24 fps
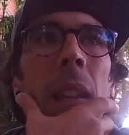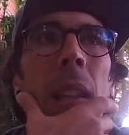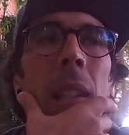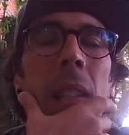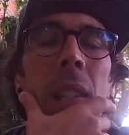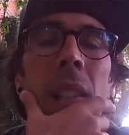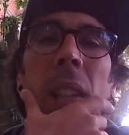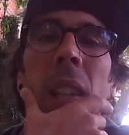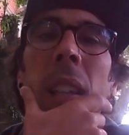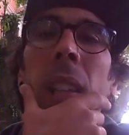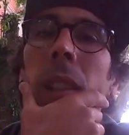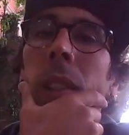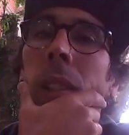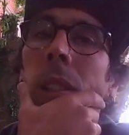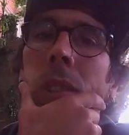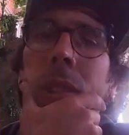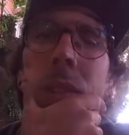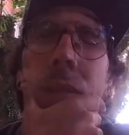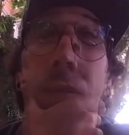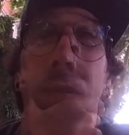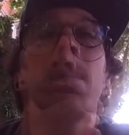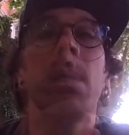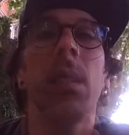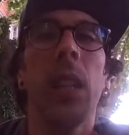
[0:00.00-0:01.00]
that's it.
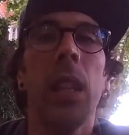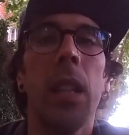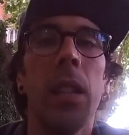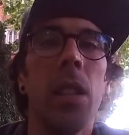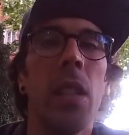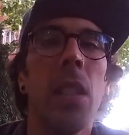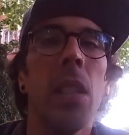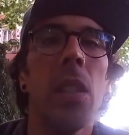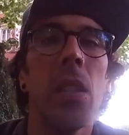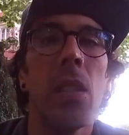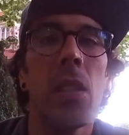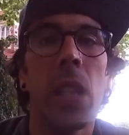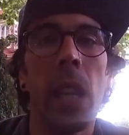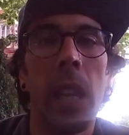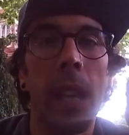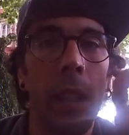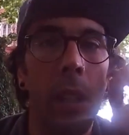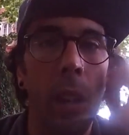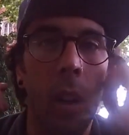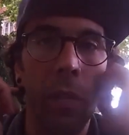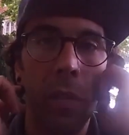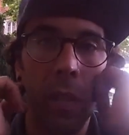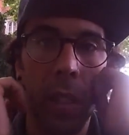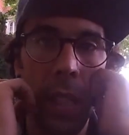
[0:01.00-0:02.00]
And this is the
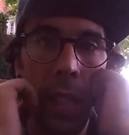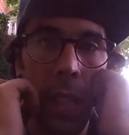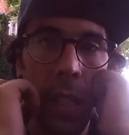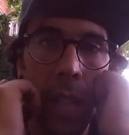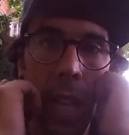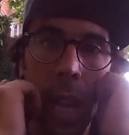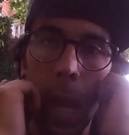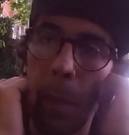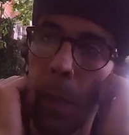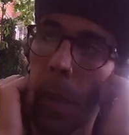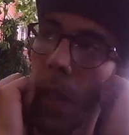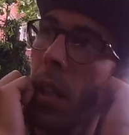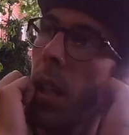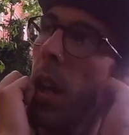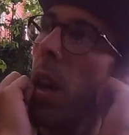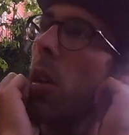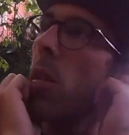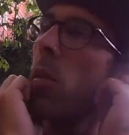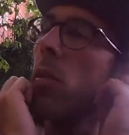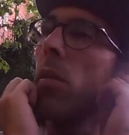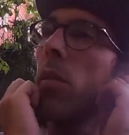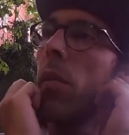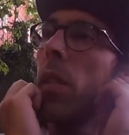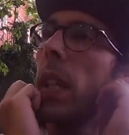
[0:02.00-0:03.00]
end of this
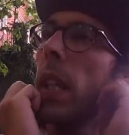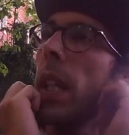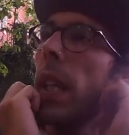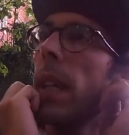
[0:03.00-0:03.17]
episode.